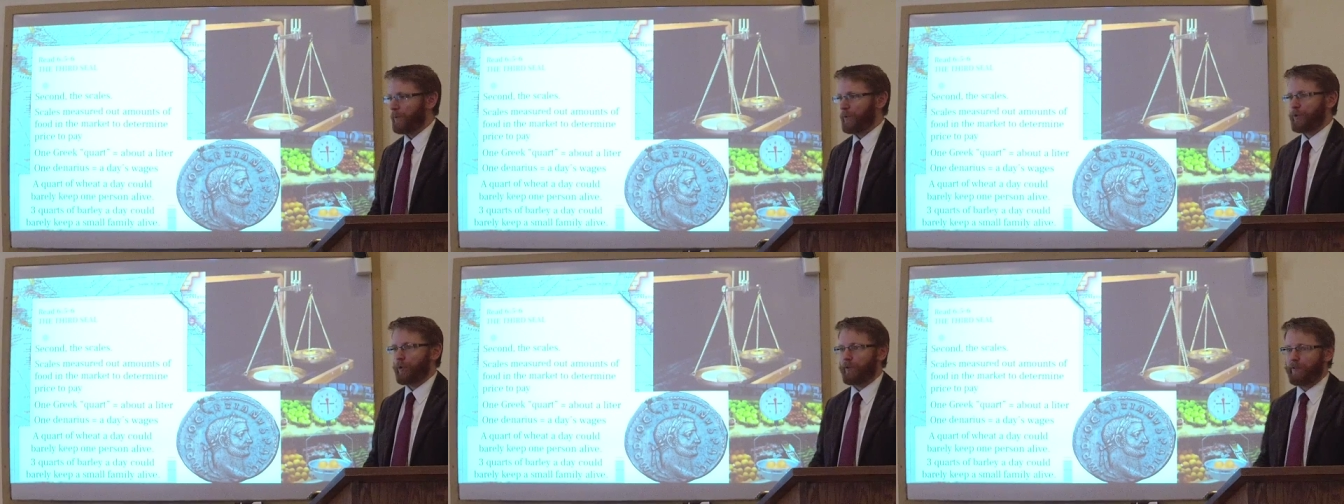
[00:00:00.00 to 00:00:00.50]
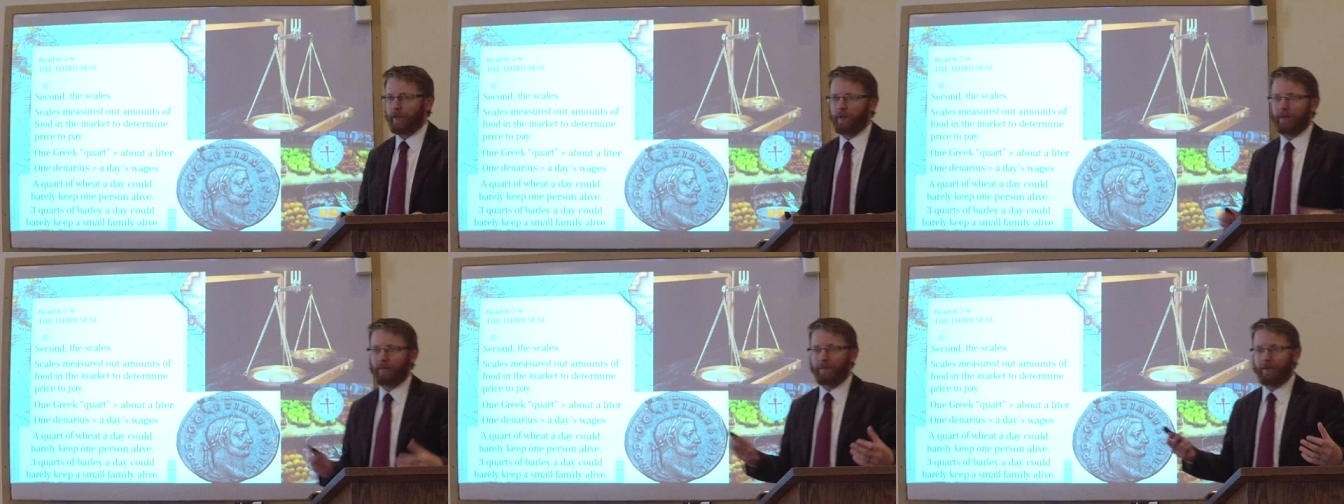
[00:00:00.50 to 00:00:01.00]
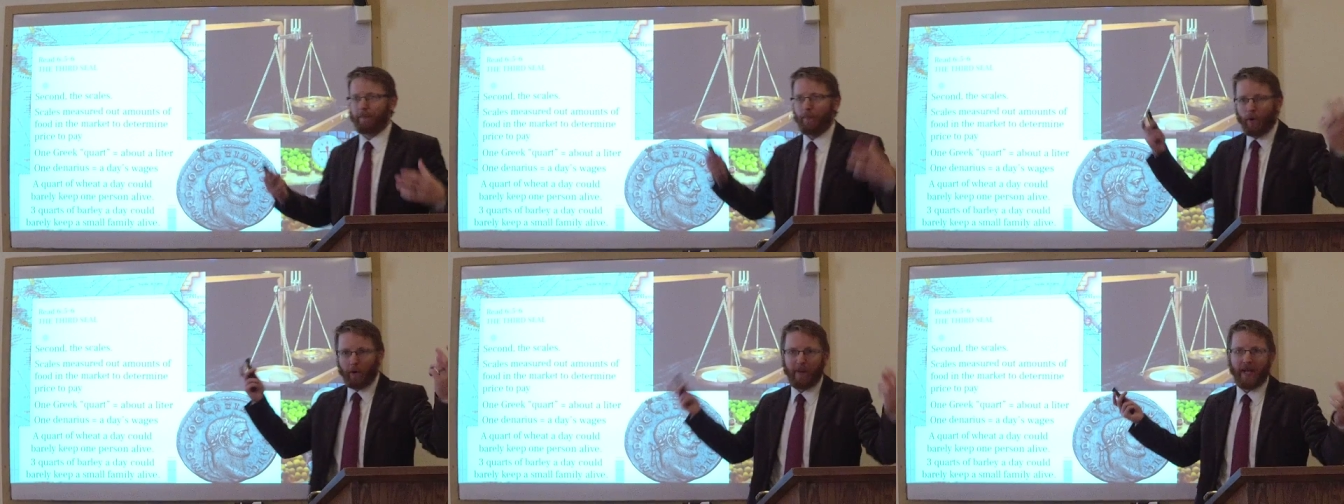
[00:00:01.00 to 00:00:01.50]
It was sort of the, the
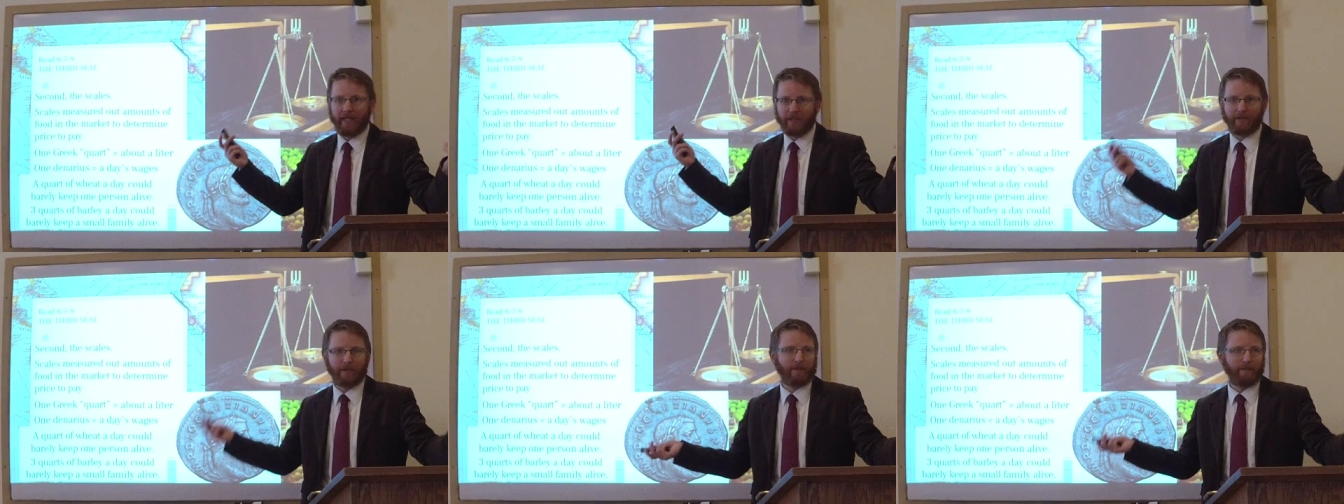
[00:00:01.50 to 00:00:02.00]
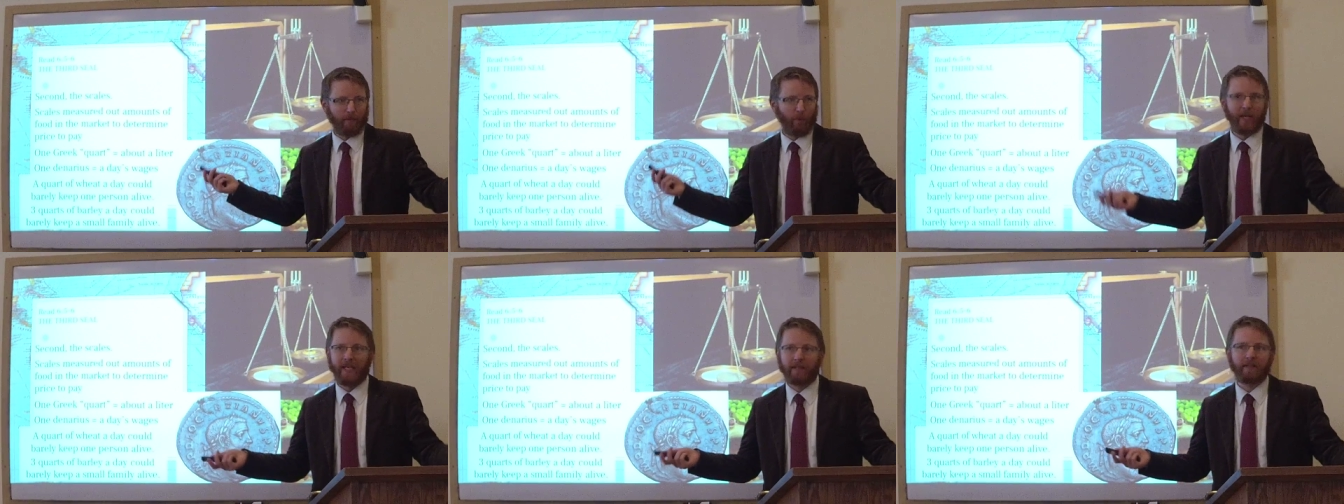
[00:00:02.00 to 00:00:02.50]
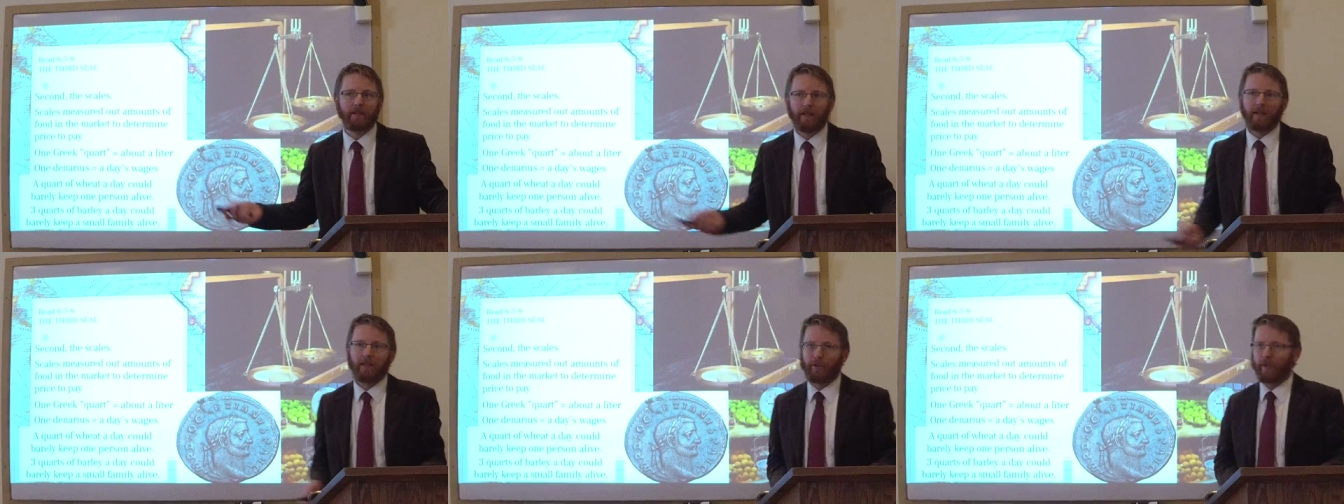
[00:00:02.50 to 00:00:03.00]
poor man's wheat
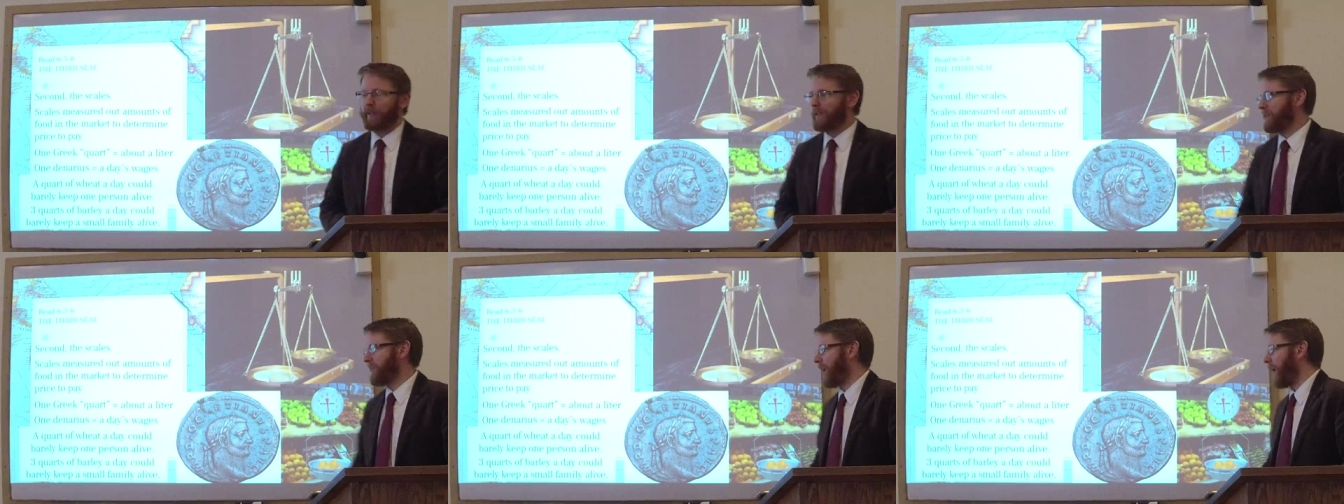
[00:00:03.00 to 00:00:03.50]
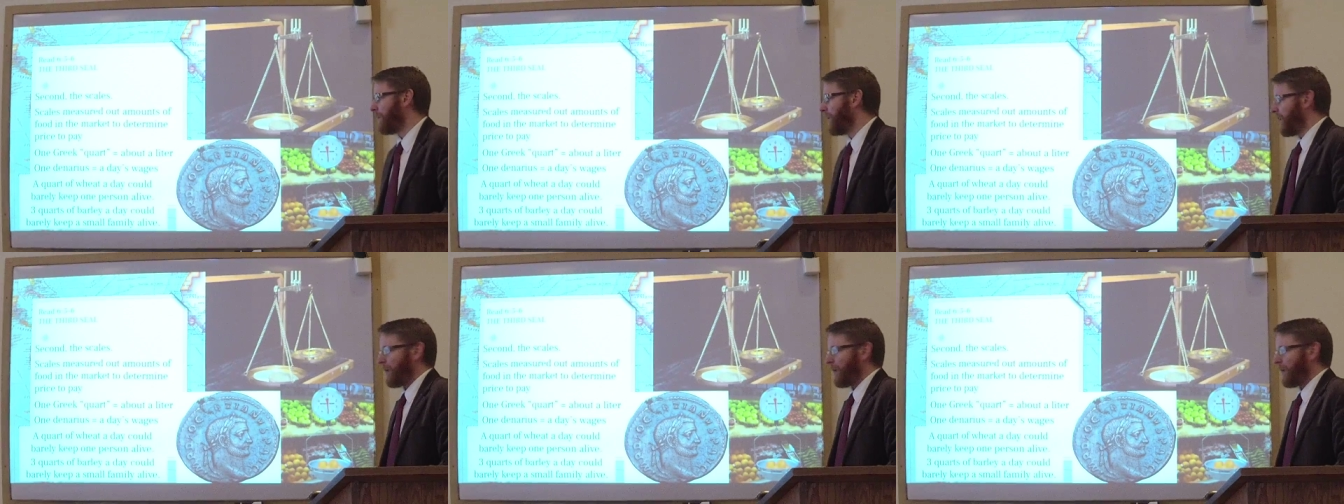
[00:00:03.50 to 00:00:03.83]
during this time.